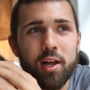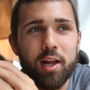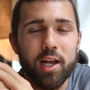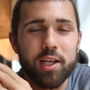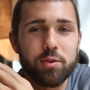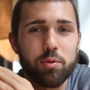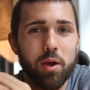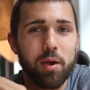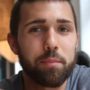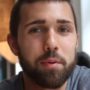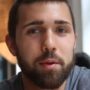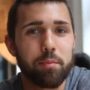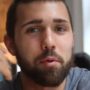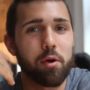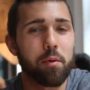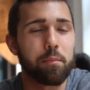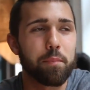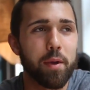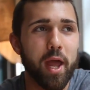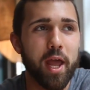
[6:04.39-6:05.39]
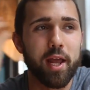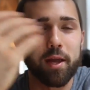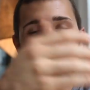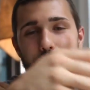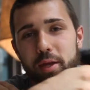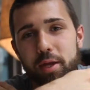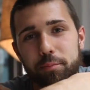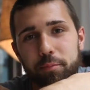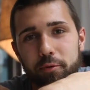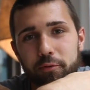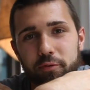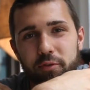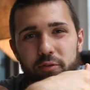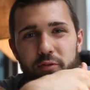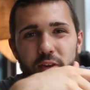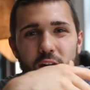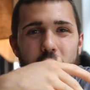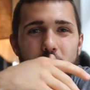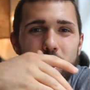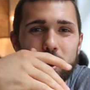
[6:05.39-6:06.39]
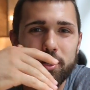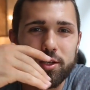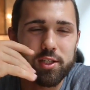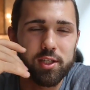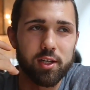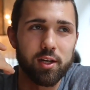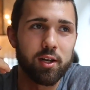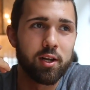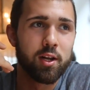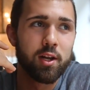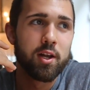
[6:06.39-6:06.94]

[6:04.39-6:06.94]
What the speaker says: That's why people are paying people for vlogs, and